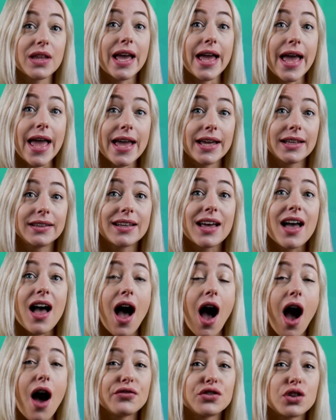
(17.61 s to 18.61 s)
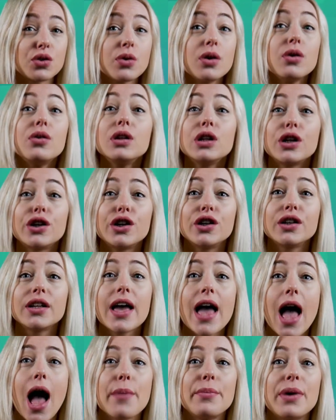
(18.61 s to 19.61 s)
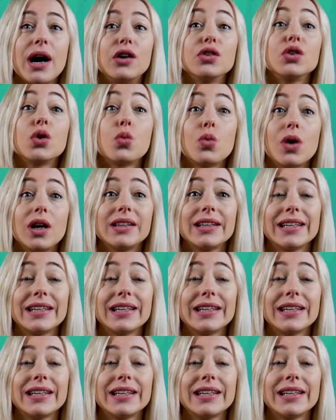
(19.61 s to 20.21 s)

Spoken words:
and after we will learn about what